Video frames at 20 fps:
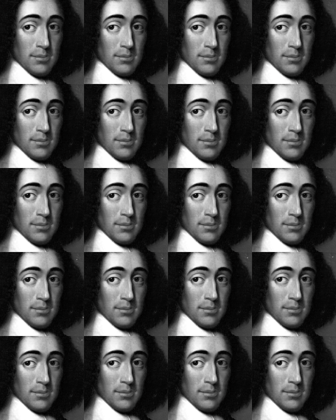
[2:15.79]

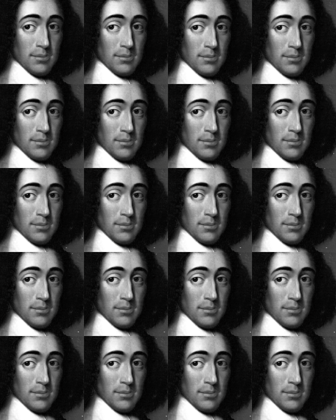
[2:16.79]
Nothing is said.